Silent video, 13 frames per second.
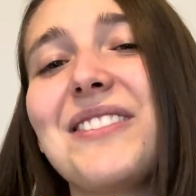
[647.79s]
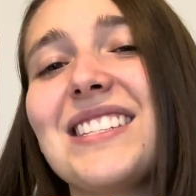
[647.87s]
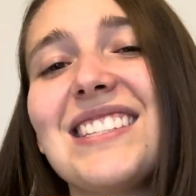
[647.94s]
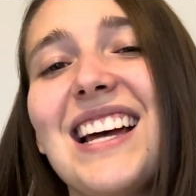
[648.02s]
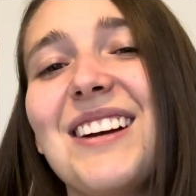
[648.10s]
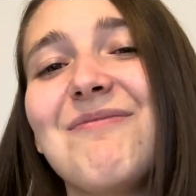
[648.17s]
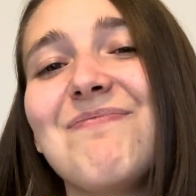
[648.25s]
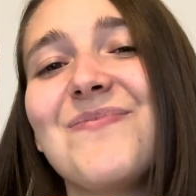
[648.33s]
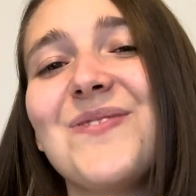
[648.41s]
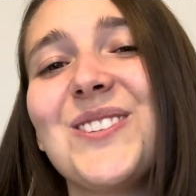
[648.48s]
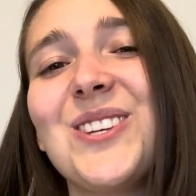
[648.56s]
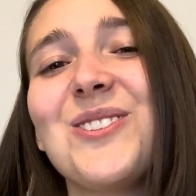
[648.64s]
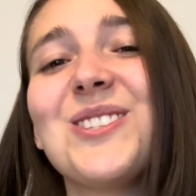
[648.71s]
to say.
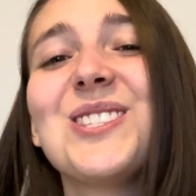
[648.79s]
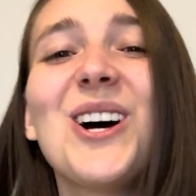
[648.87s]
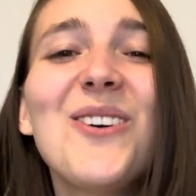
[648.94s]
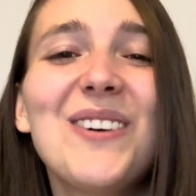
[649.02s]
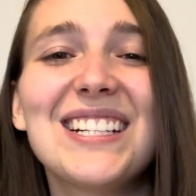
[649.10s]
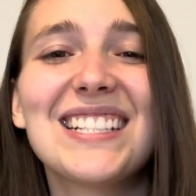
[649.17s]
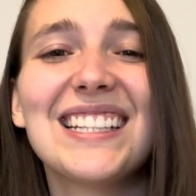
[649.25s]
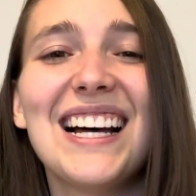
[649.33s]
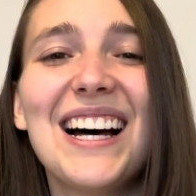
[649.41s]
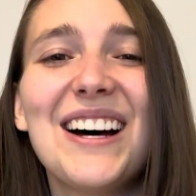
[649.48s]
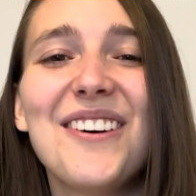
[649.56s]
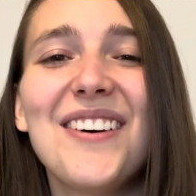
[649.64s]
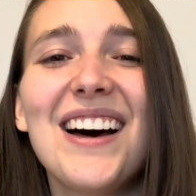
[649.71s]
So much
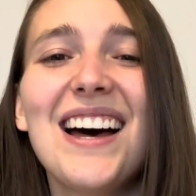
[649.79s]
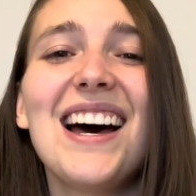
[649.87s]
love.